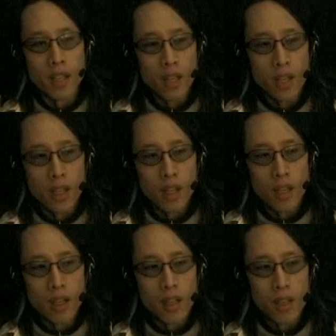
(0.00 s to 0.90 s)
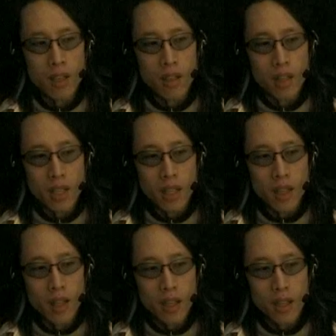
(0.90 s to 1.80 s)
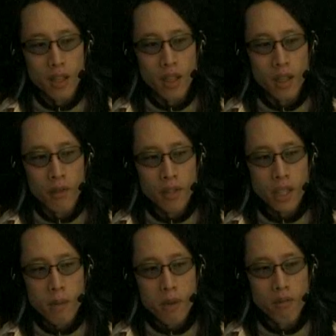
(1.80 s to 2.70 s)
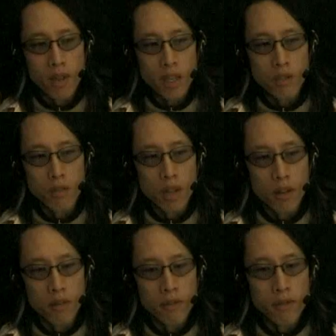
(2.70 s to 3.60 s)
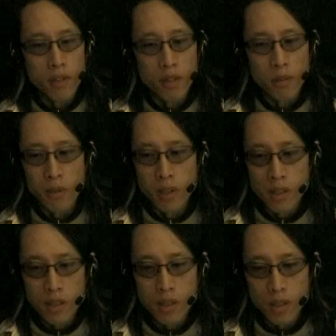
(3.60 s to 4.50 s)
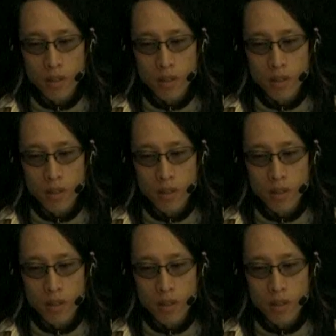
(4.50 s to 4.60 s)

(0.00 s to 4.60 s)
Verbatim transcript: And you know, I, I think every time I run into a lot of you know these